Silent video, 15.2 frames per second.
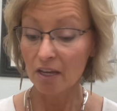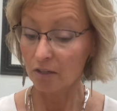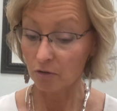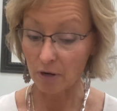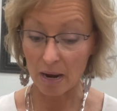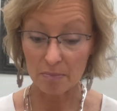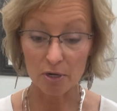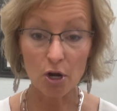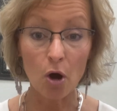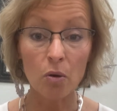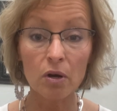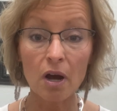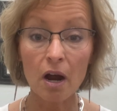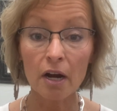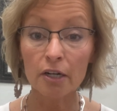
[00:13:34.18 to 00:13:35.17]
grab a
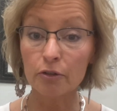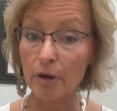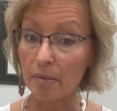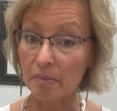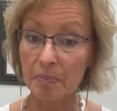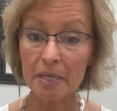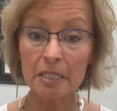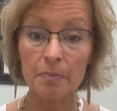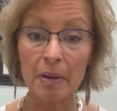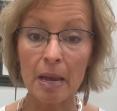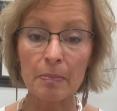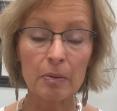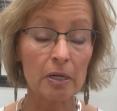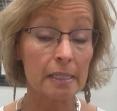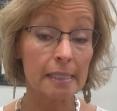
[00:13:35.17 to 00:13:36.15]
note card, grab a piece of
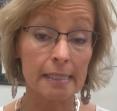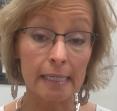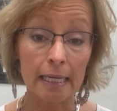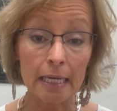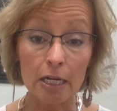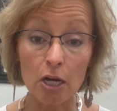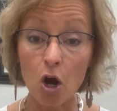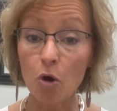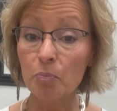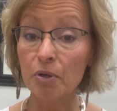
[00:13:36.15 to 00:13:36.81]
paper, a sticky note,